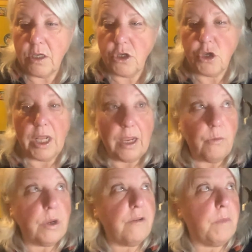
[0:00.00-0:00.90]
should I
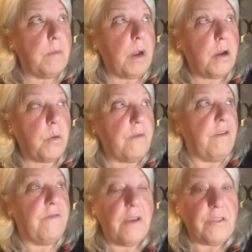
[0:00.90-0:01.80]
get rid of my microwave, I
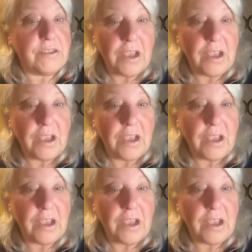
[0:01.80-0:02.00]
found this